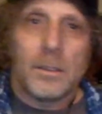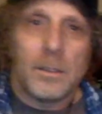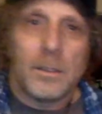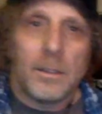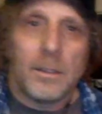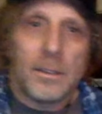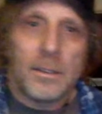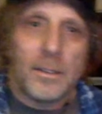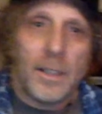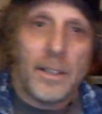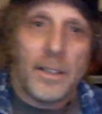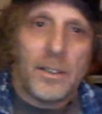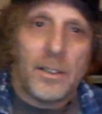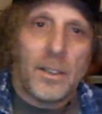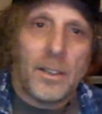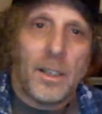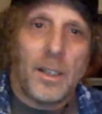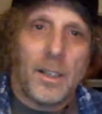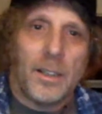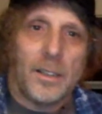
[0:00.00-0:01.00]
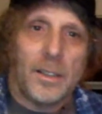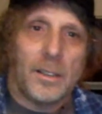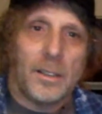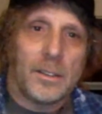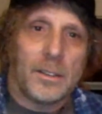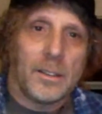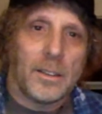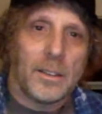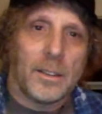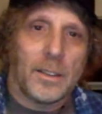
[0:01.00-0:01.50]
Let's let you guys
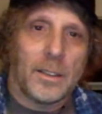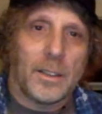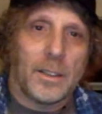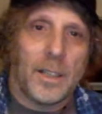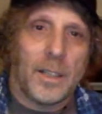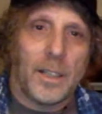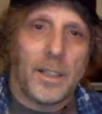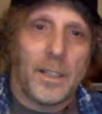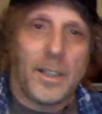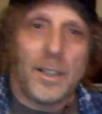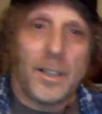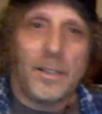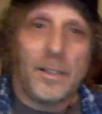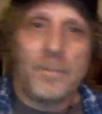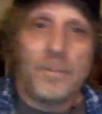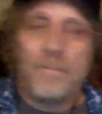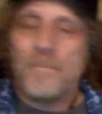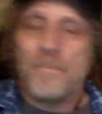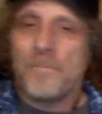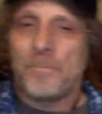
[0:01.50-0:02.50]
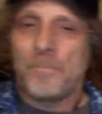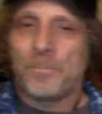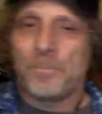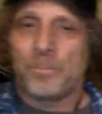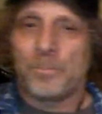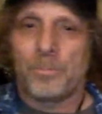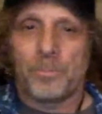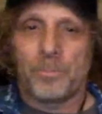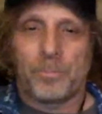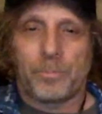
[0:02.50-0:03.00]
get in.
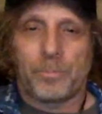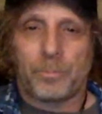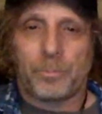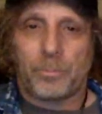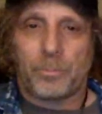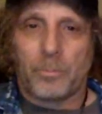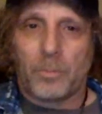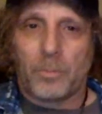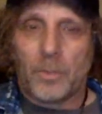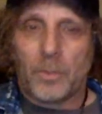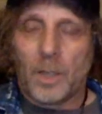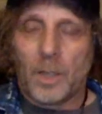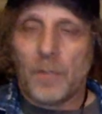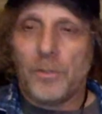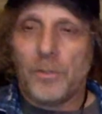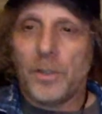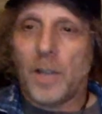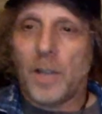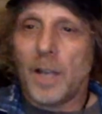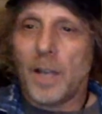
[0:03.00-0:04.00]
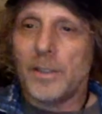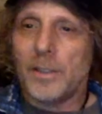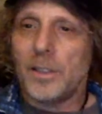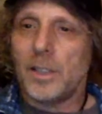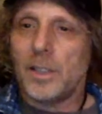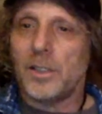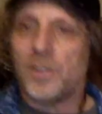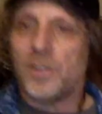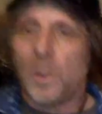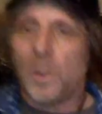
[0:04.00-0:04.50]
For you guys
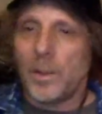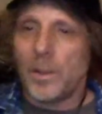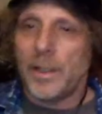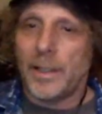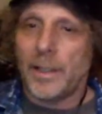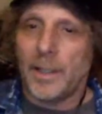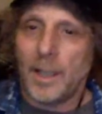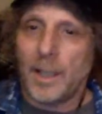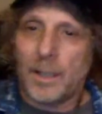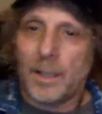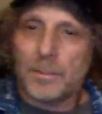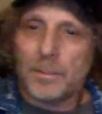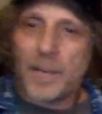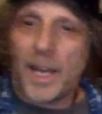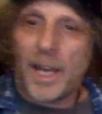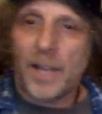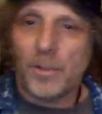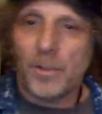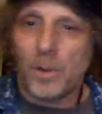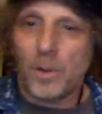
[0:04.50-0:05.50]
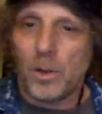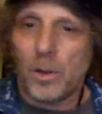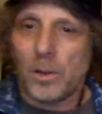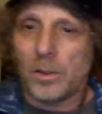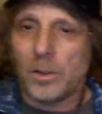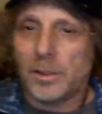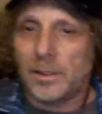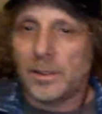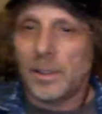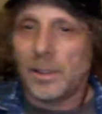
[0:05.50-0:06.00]
just joining, I'm Ken
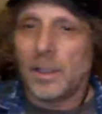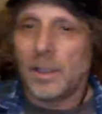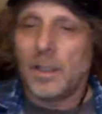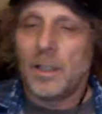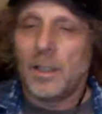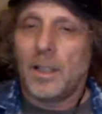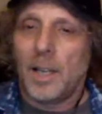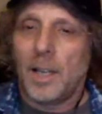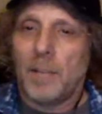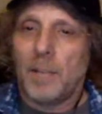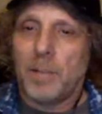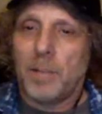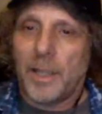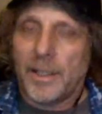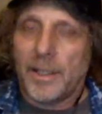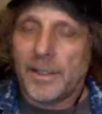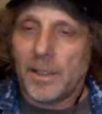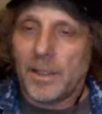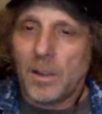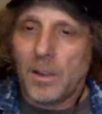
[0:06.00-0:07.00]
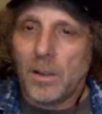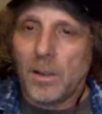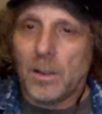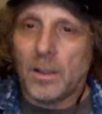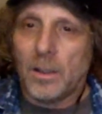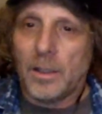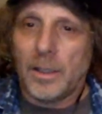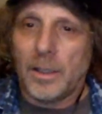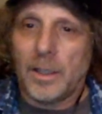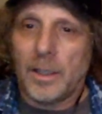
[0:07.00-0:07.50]
Rose. I play guitar
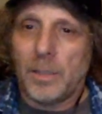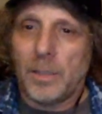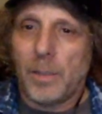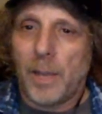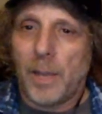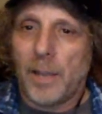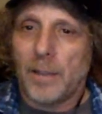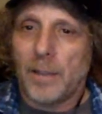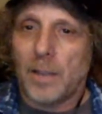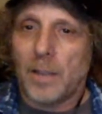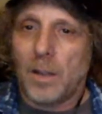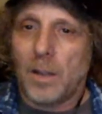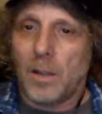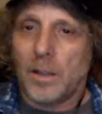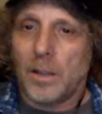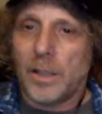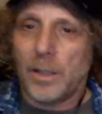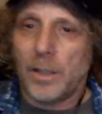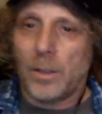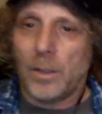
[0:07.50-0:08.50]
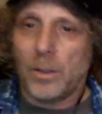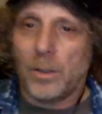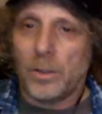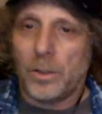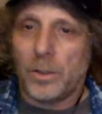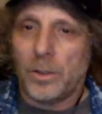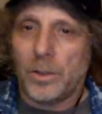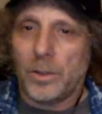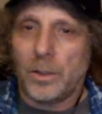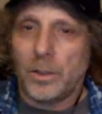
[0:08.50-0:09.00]
in a band called Hero
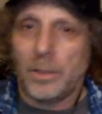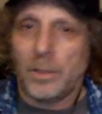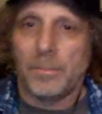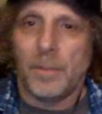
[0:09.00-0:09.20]
Jr.